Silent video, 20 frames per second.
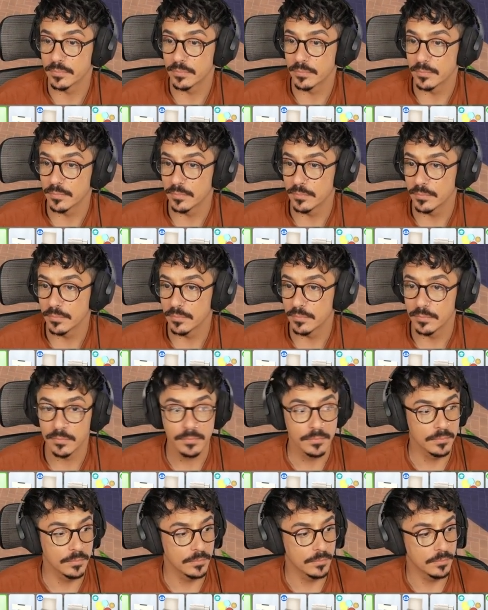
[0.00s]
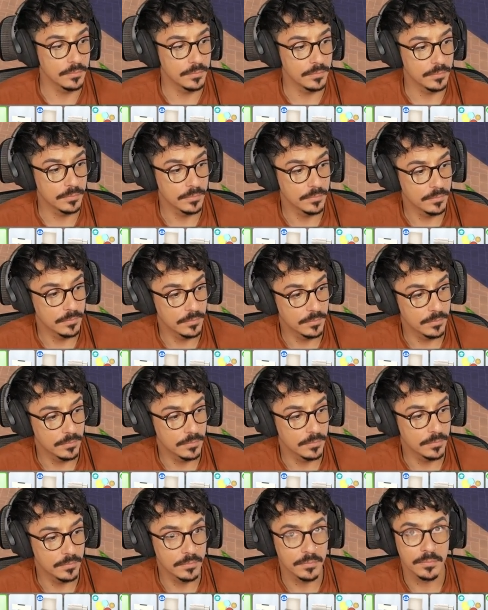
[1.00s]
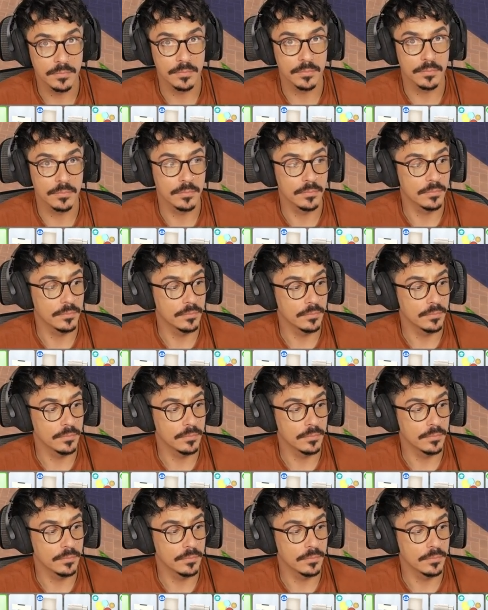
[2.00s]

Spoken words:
[no speech]